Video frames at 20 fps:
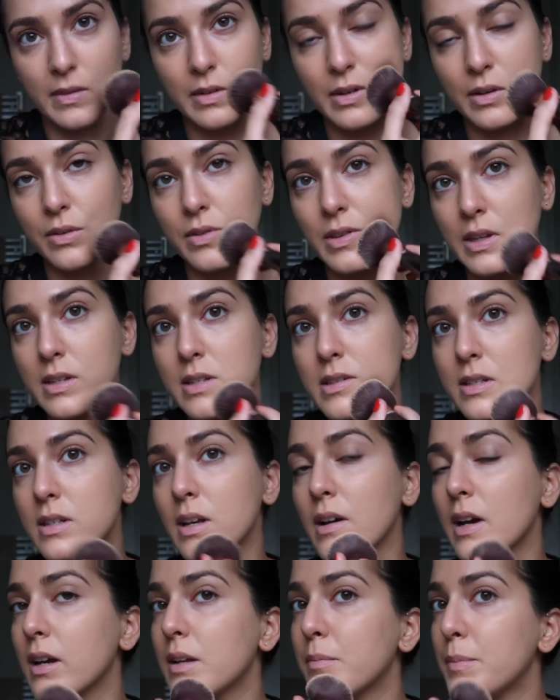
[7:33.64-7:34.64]
on this
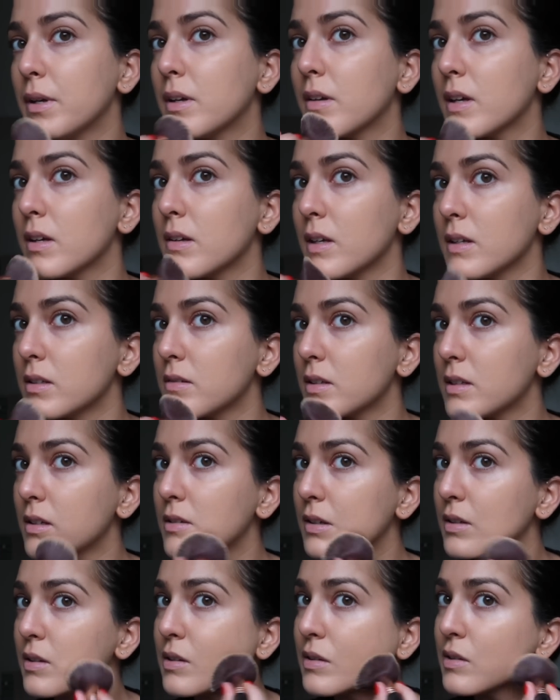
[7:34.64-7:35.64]
side because
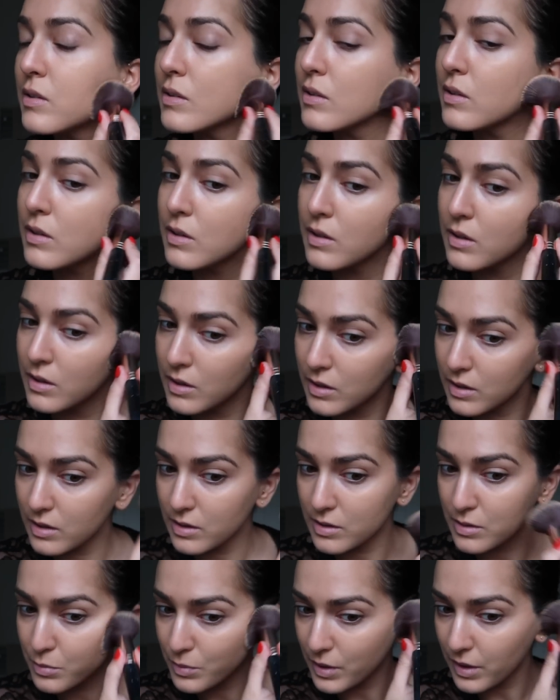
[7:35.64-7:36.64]

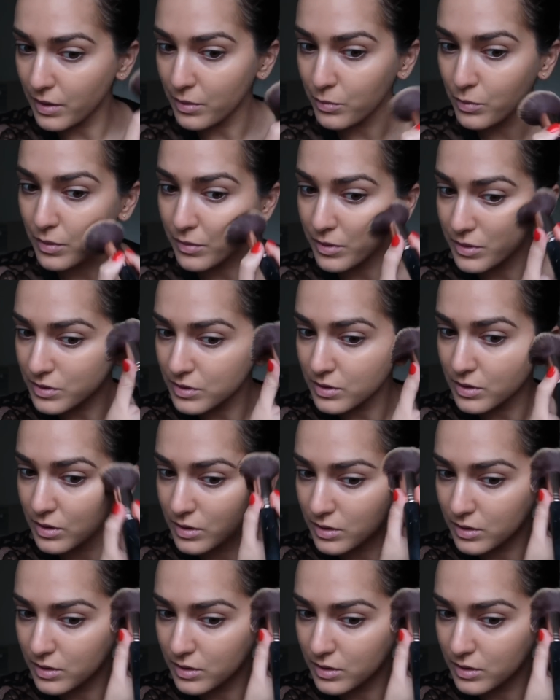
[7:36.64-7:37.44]
it's where I want